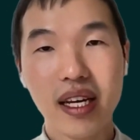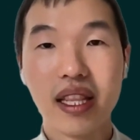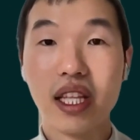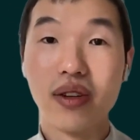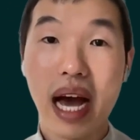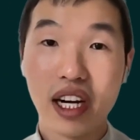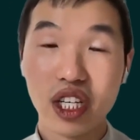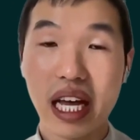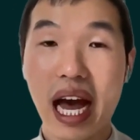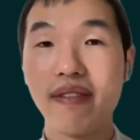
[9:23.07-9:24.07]
then you actually
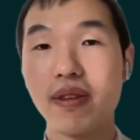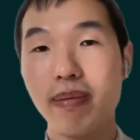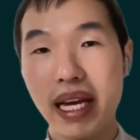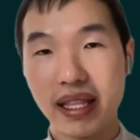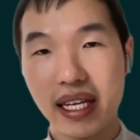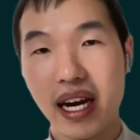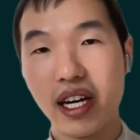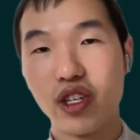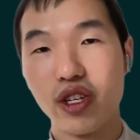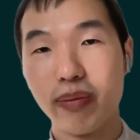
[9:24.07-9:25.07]
have to make that
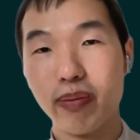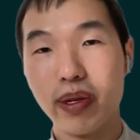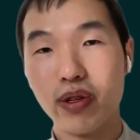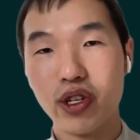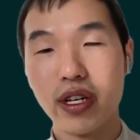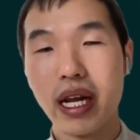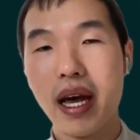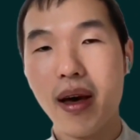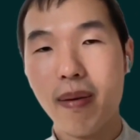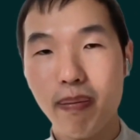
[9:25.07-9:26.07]
contribution
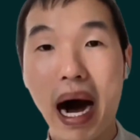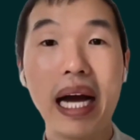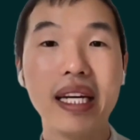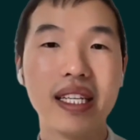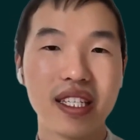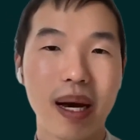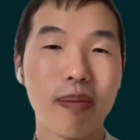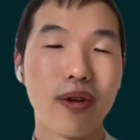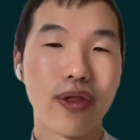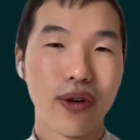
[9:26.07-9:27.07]
by December
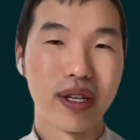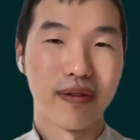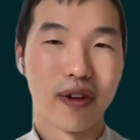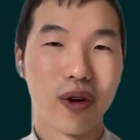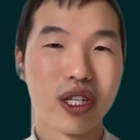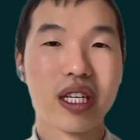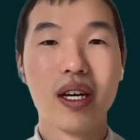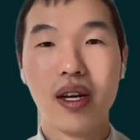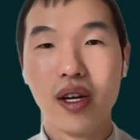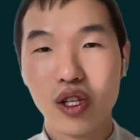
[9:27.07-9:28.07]
31st,
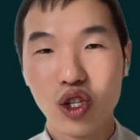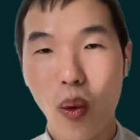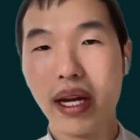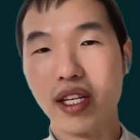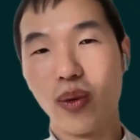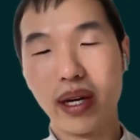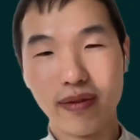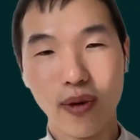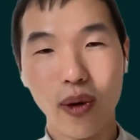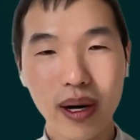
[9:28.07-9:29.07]

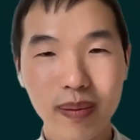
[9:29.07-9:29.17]
2024.